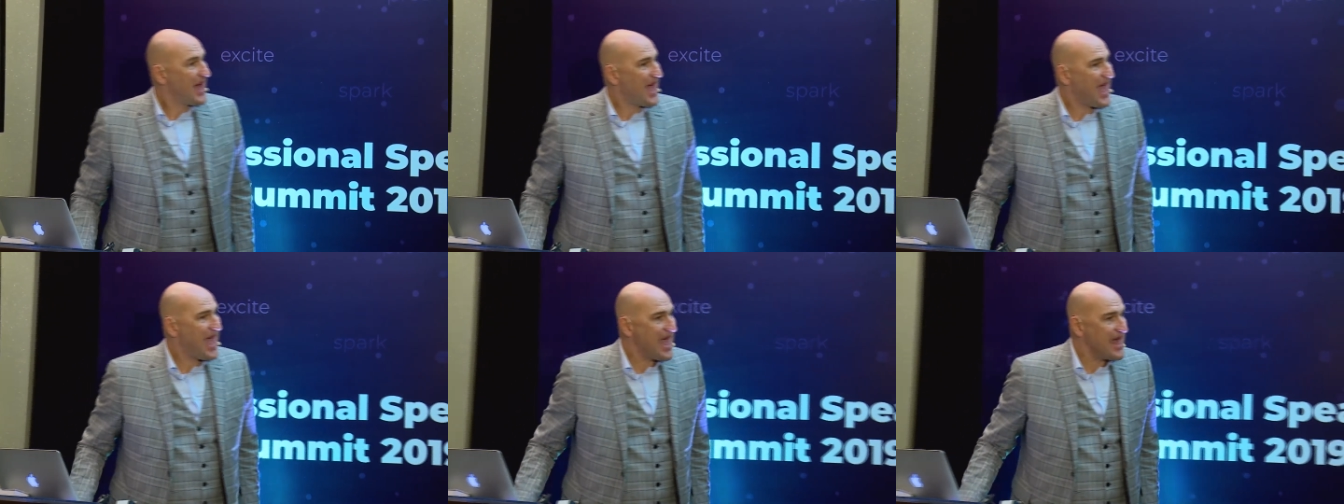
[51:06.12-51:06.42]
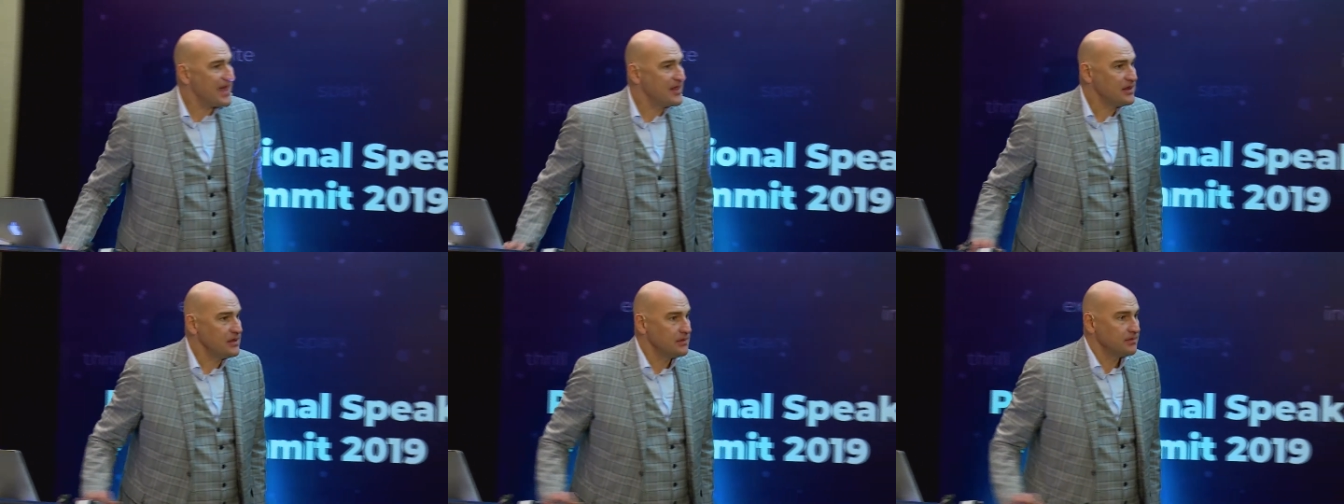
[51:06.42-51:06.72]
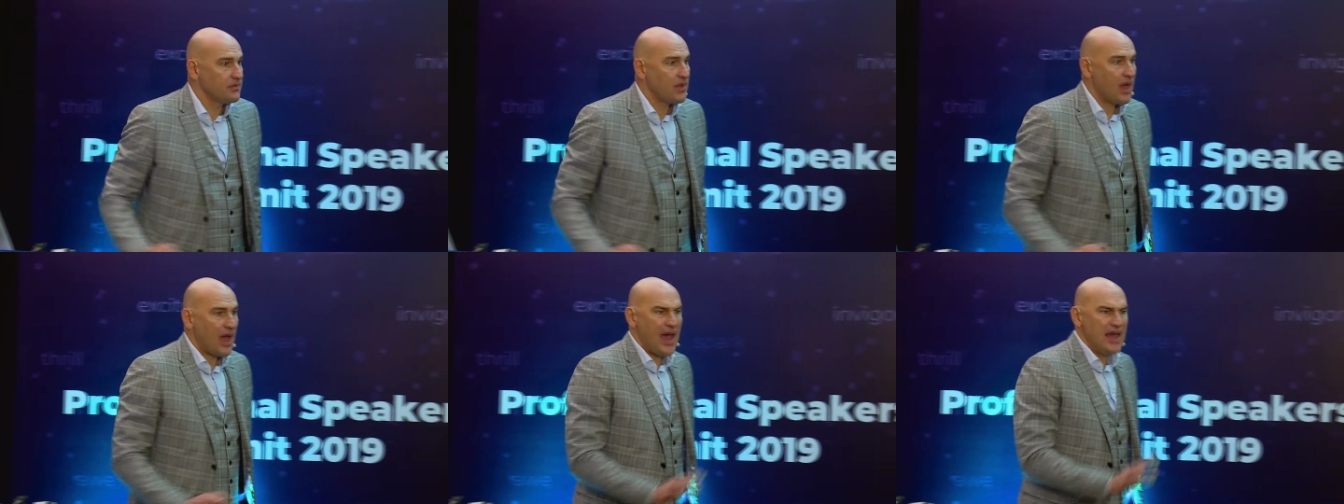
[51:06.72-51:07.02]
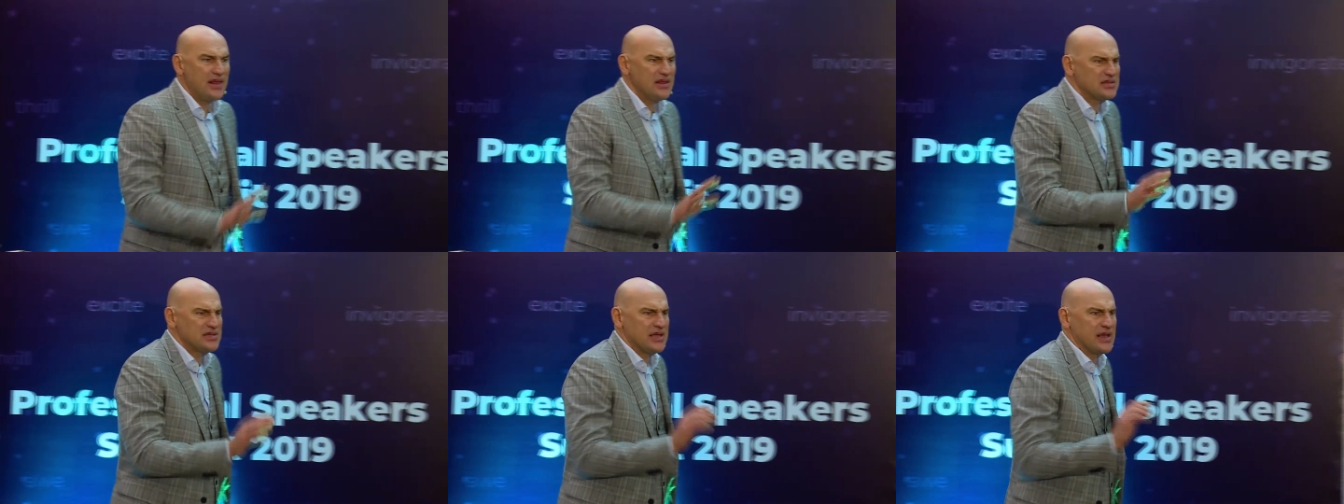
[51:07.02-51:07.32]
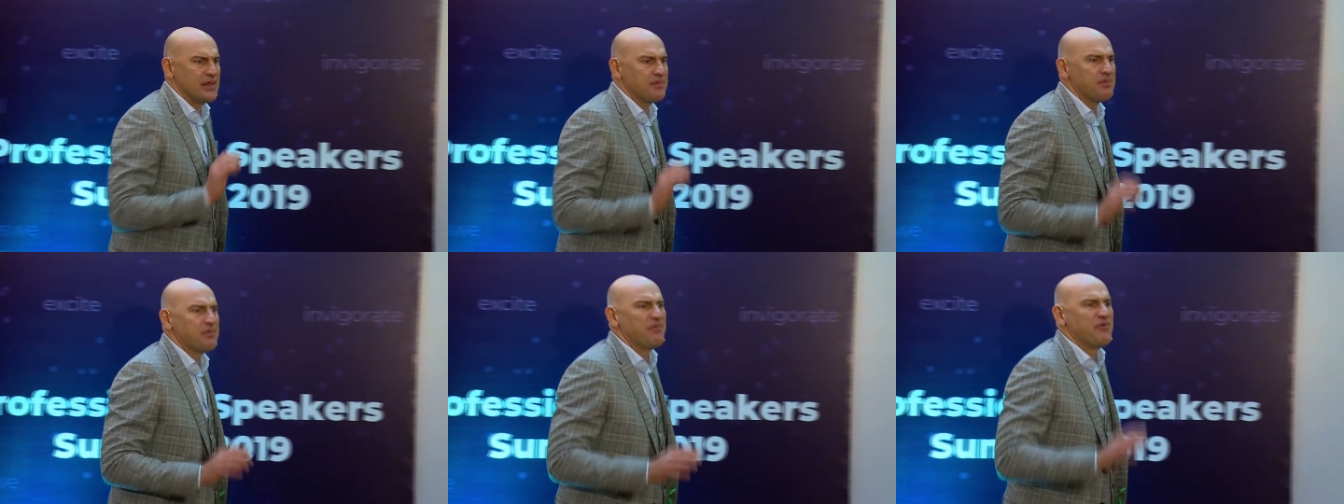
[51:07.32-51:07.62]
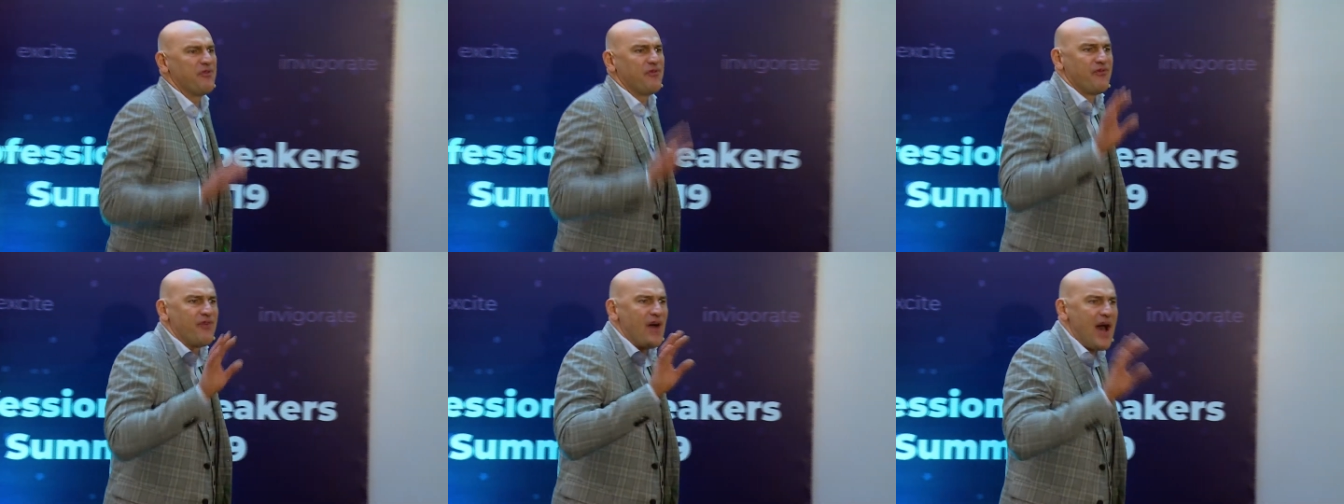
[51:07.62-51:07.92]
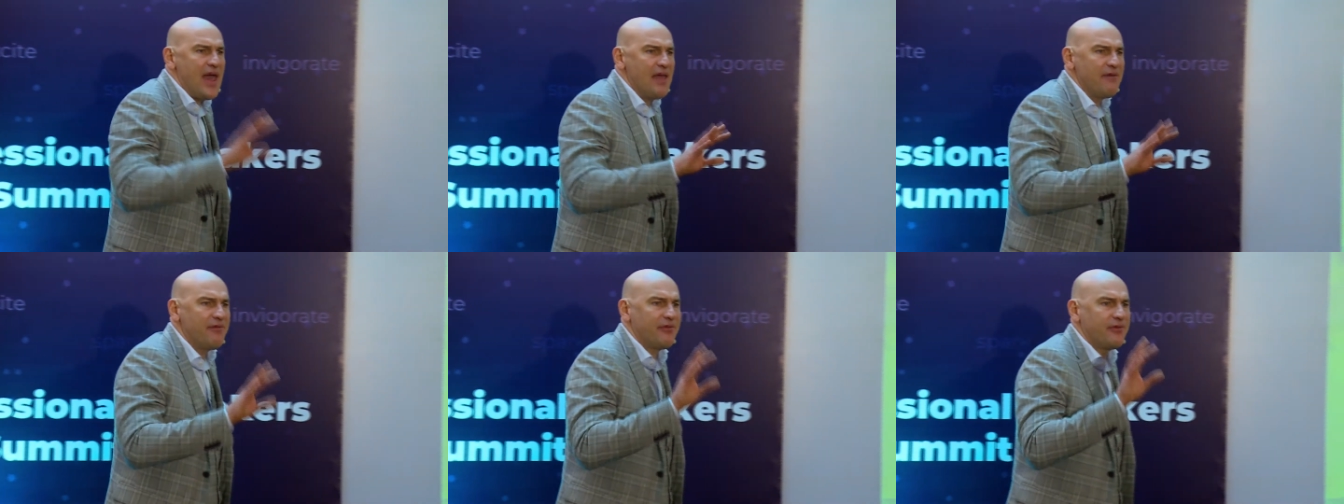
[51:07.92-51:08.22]
And I understand
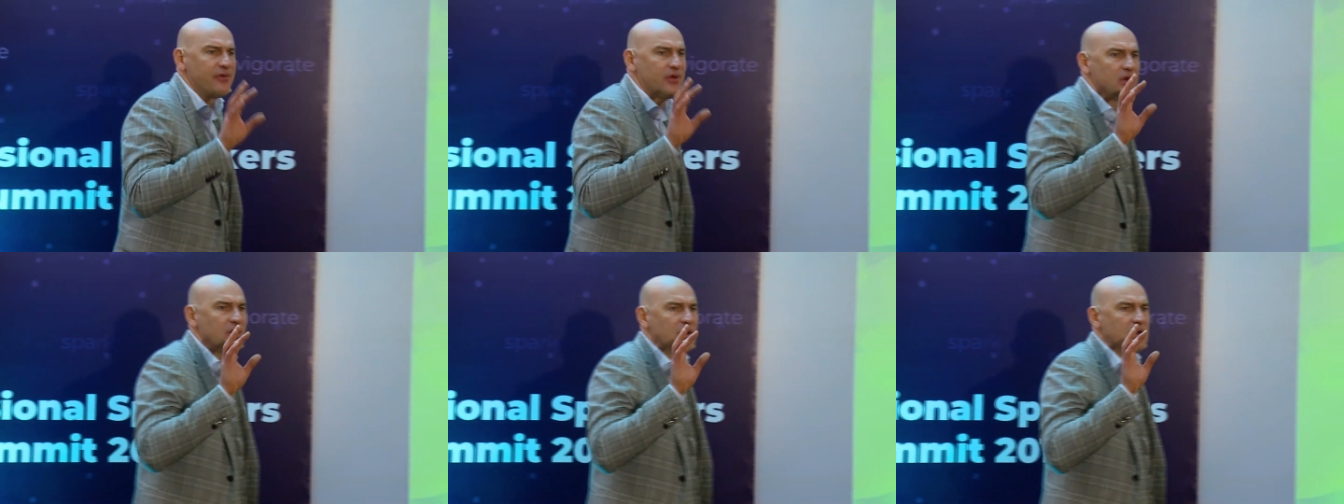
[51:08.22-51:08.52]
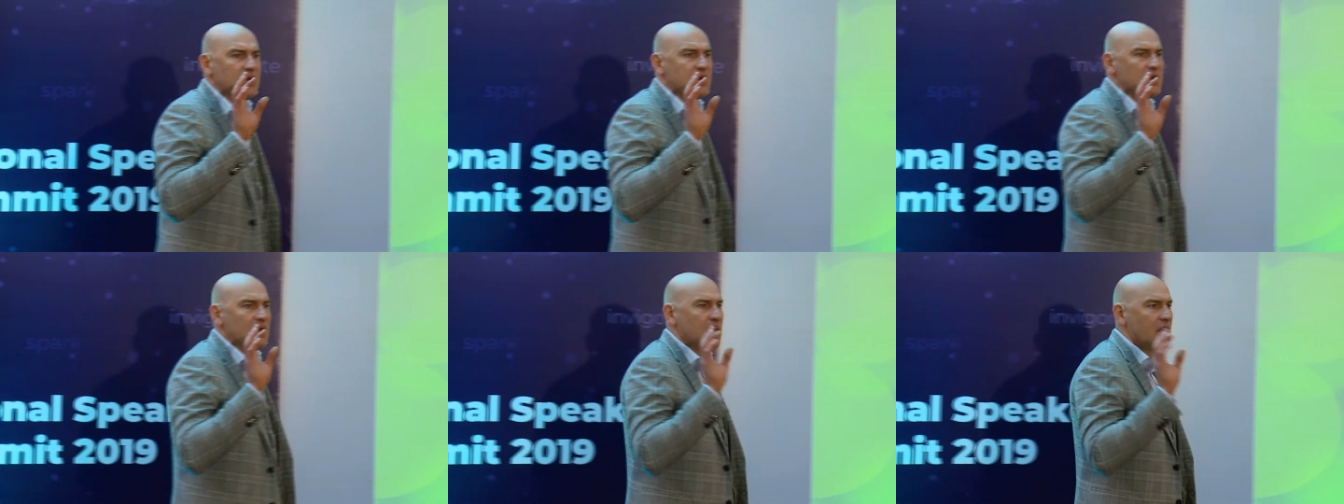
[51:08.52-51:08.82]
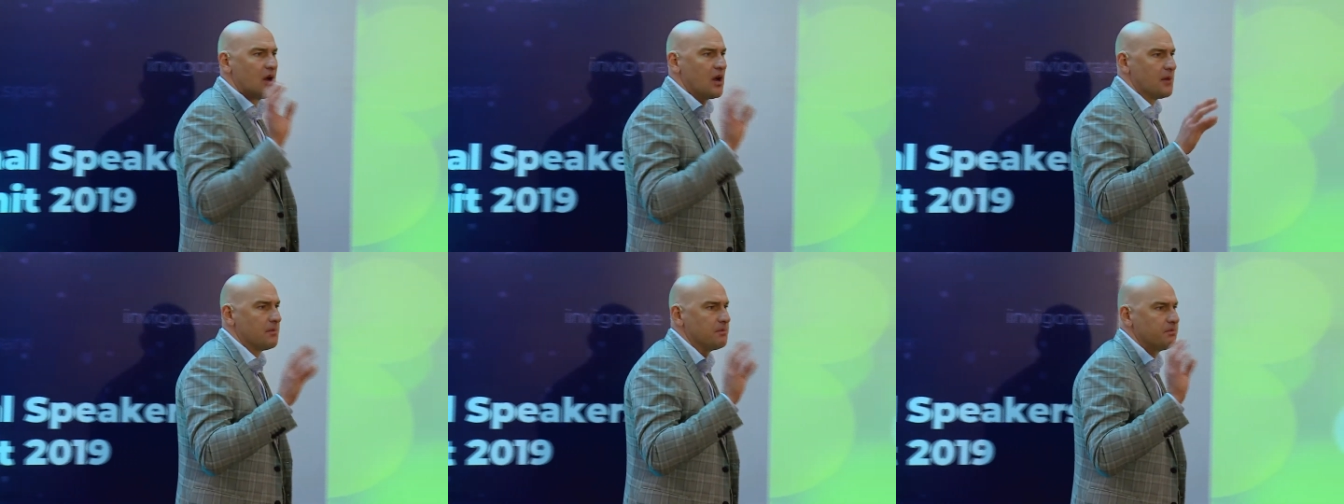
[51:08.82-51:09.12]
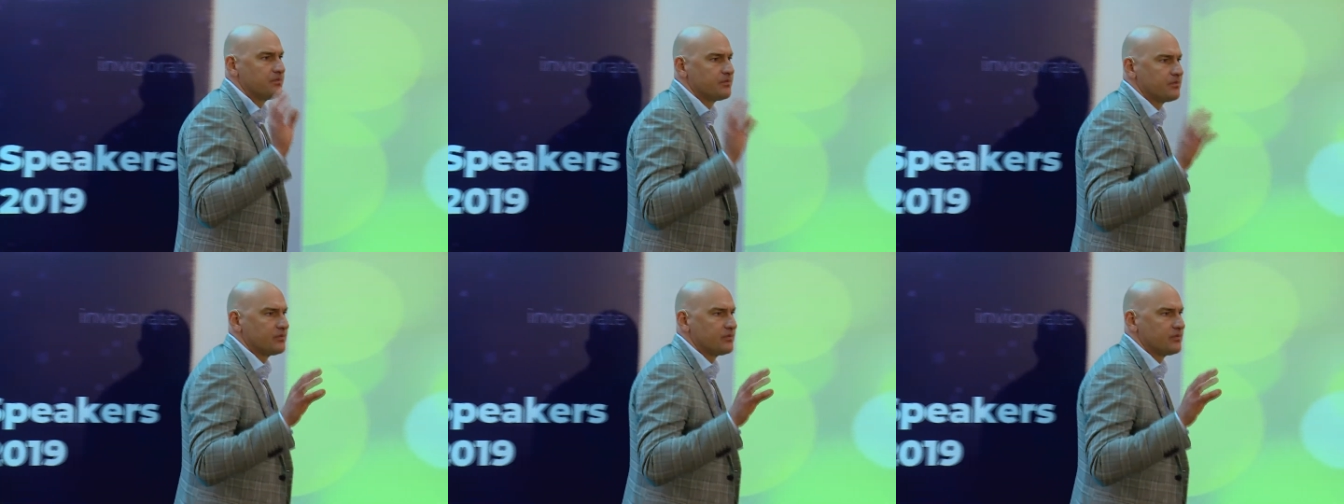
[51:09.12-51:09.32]
five um,